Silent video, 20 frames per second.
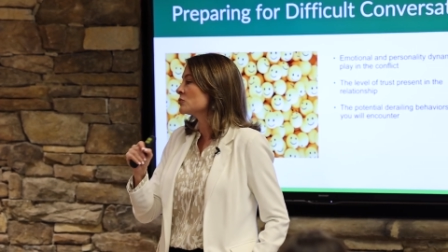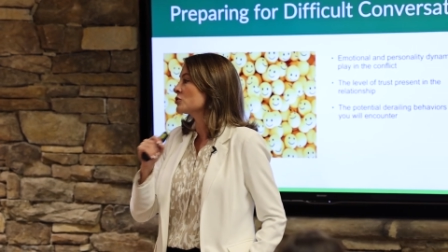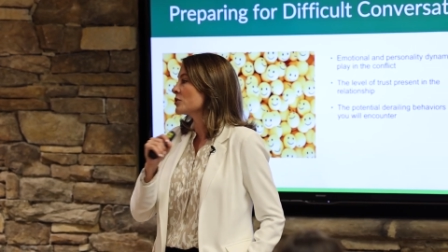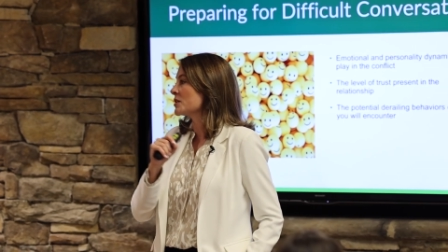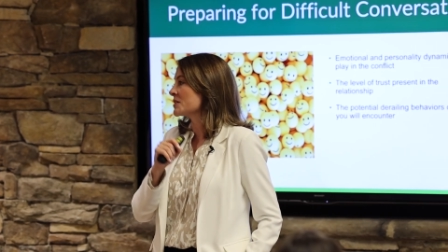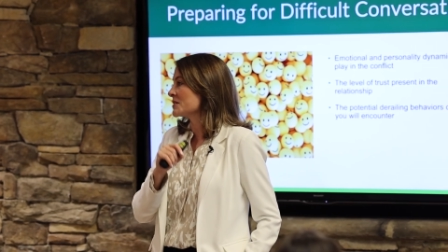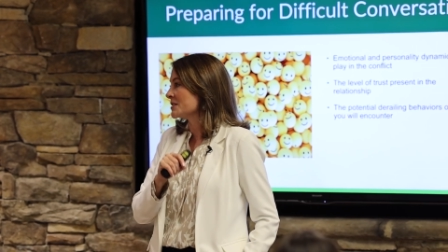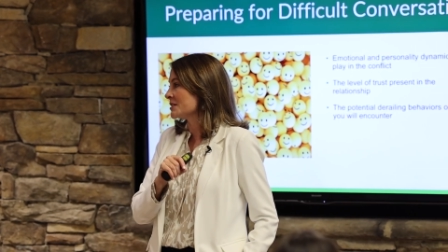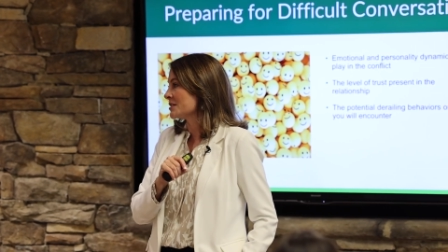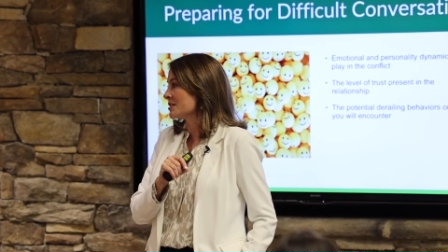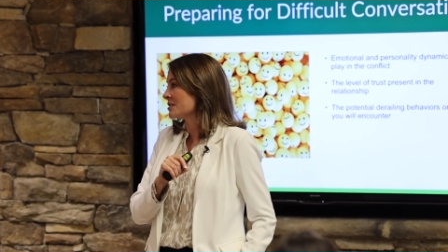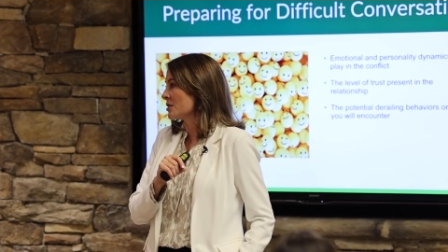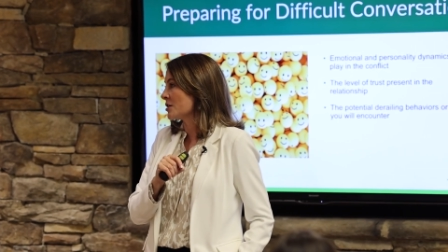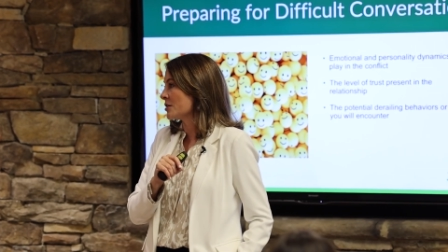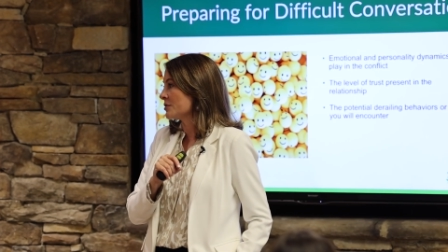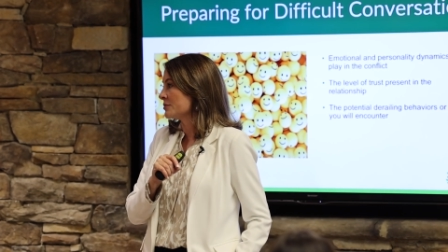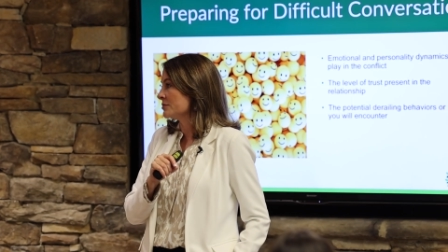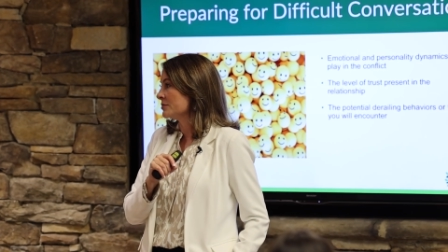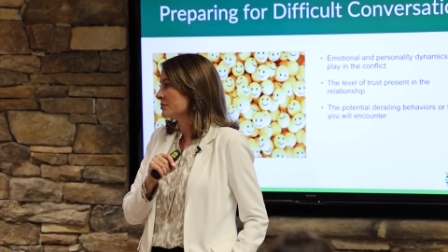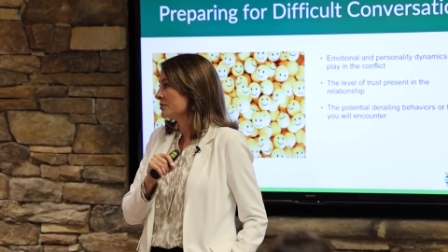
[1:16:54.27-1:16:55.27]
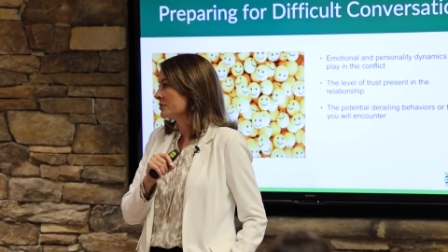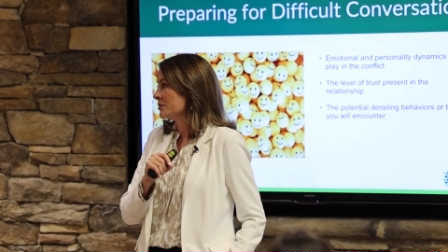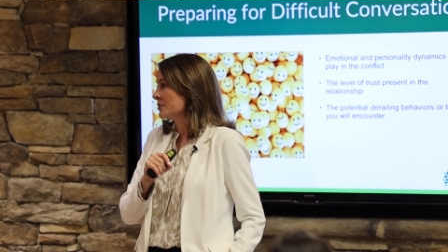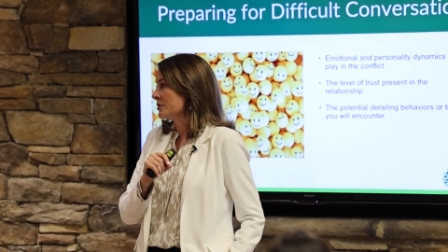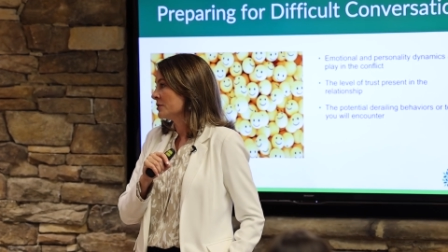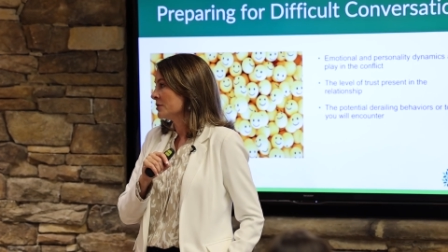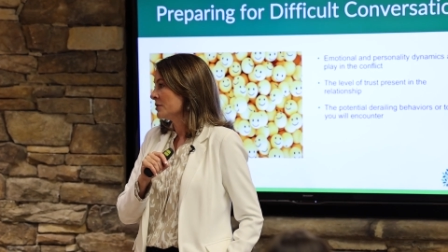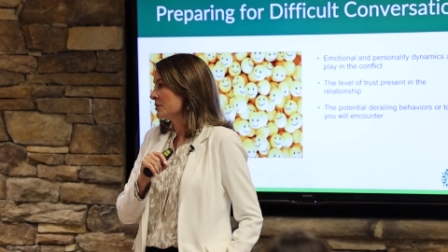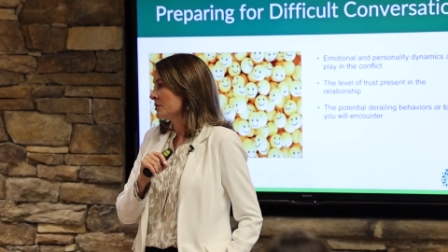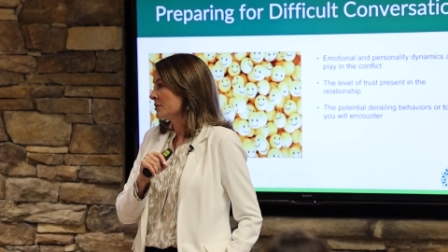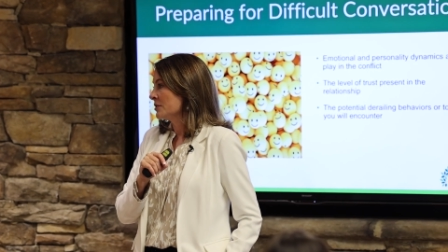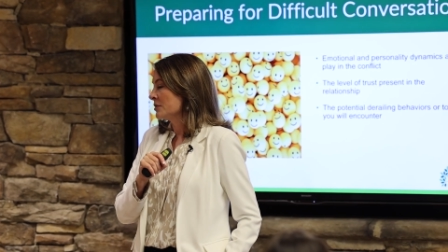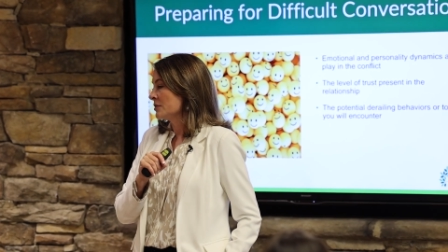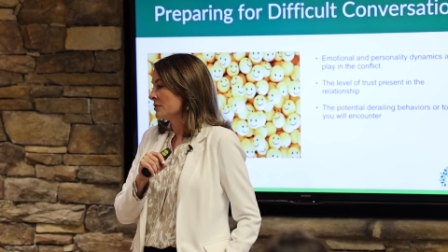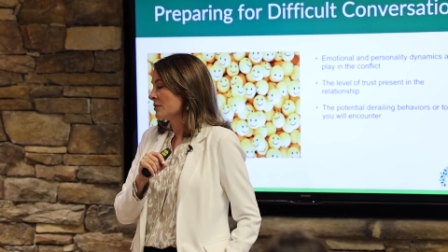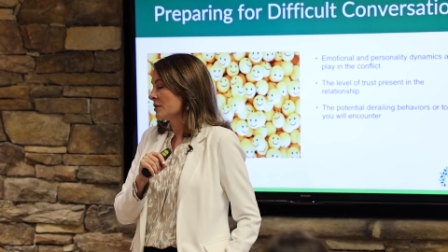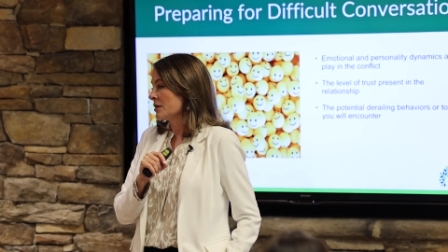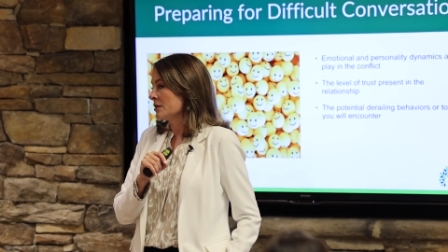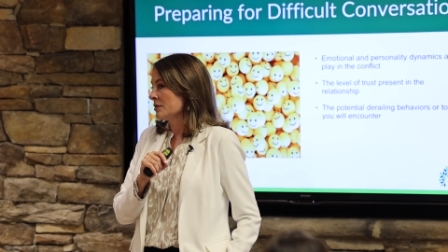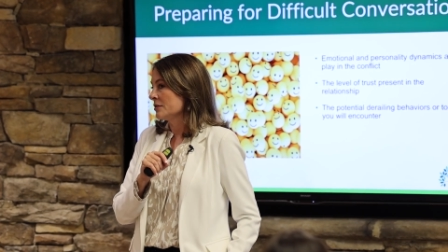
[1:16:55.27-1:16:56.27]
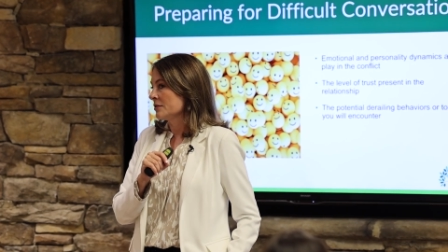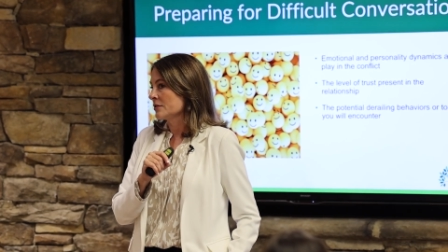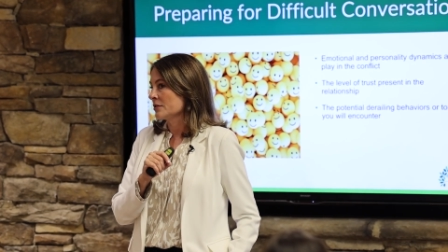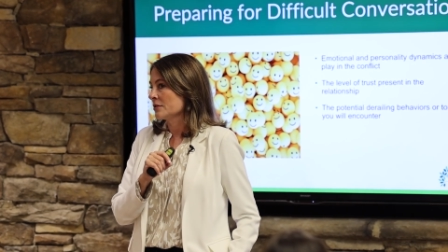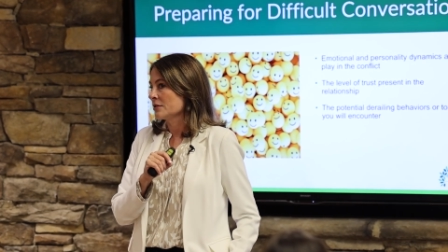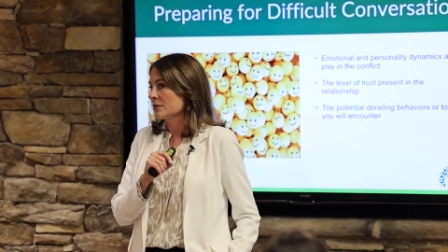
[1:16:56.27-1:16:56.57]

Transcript: trust is low, right?